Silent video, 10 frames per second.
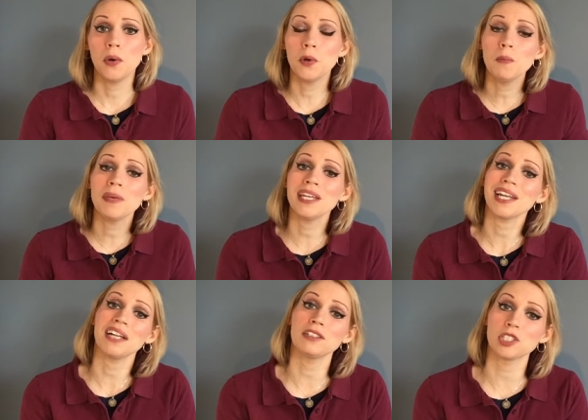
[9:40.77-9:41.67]
who meet
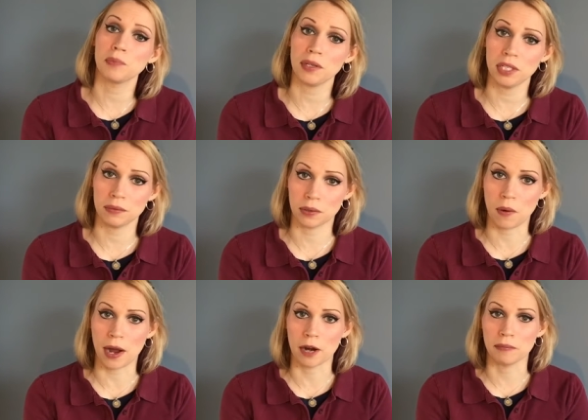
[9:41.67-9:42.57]
eligibility
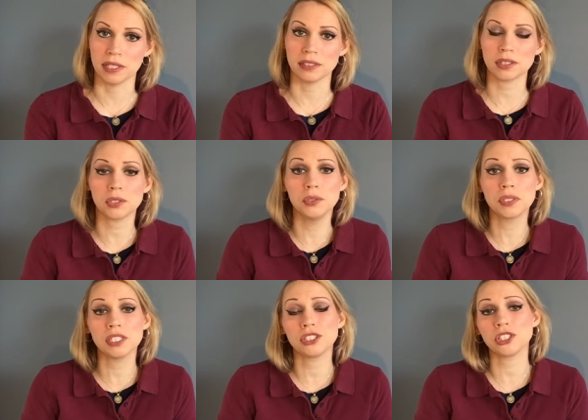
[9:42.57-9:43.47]
requirements, who
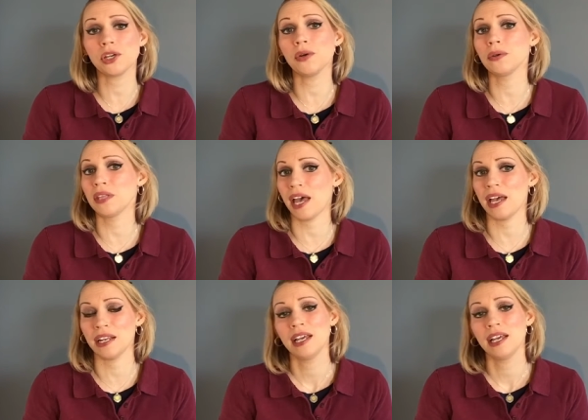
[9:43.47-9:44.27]
can show that